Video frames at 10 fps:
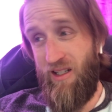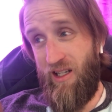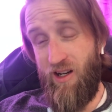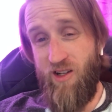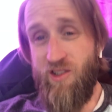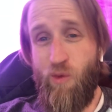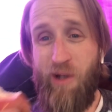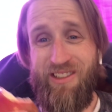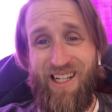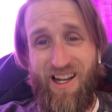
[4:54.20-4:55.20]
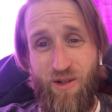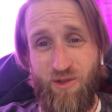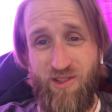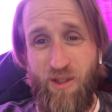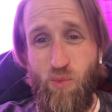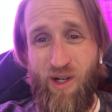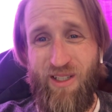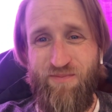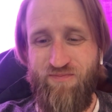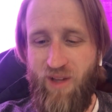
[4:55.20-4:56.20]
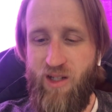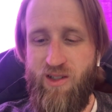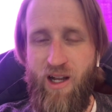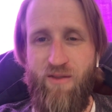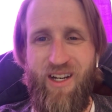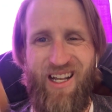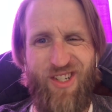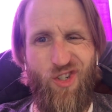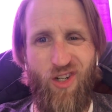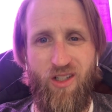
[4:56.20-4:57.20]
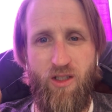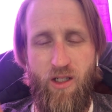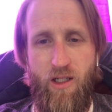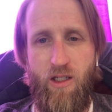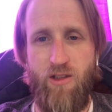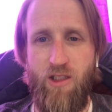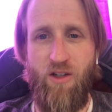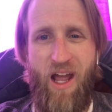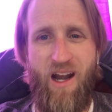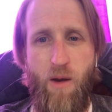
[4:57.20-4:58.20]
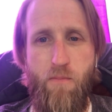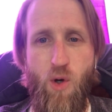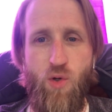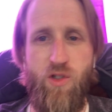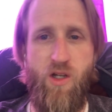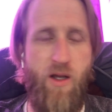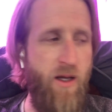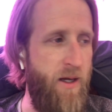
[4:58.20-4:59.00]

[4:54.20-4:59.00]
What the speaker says: and consequently I don't sleep well. It's kind of an extra little added boost.